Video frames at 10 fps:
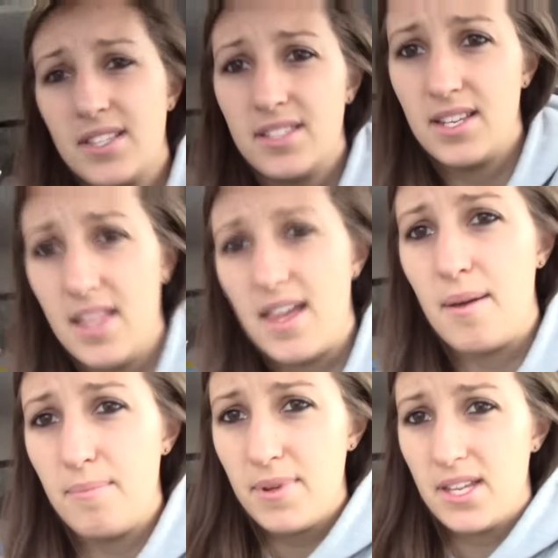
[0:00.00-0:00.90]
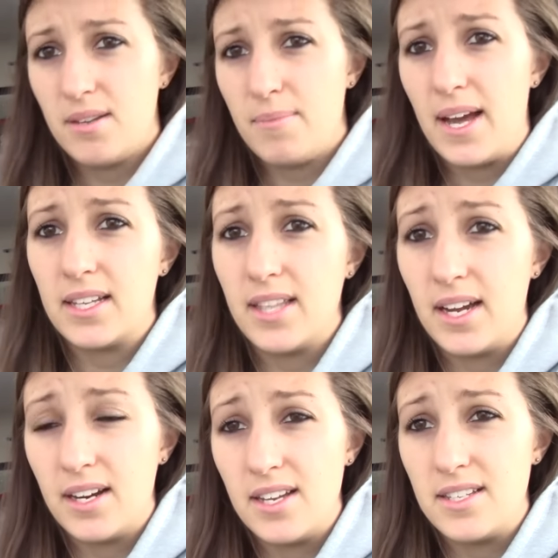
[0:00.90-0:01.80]
see that bin back
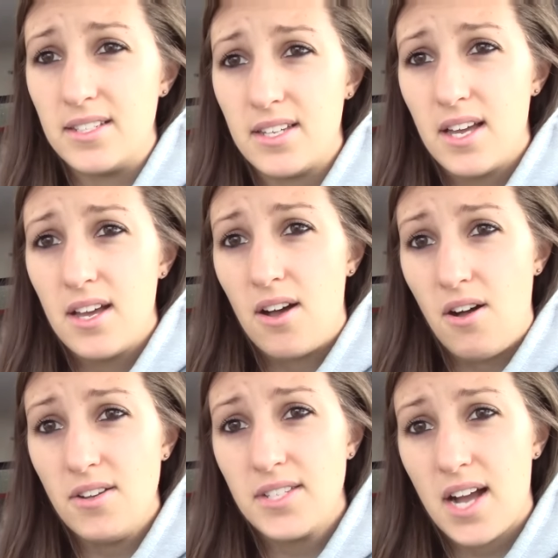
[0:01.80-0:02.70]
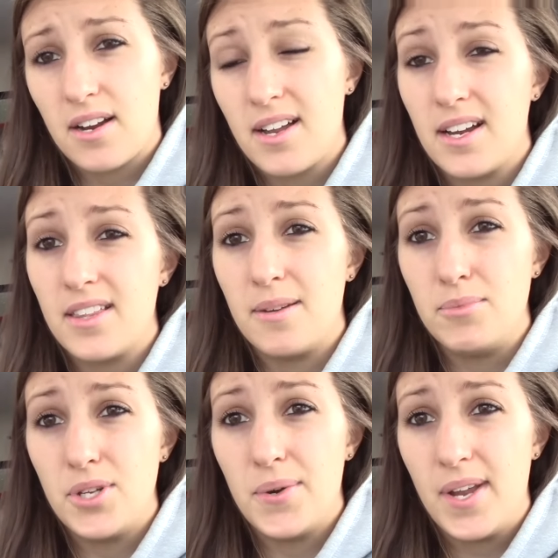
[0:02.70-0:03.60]
there is all soccer gear that I'm
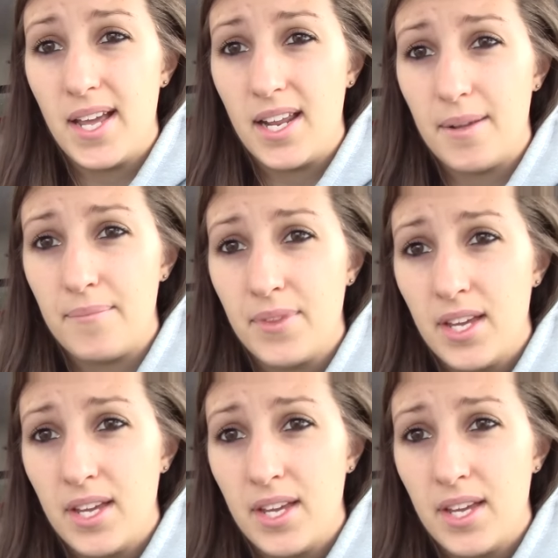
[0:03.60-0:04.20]
donating.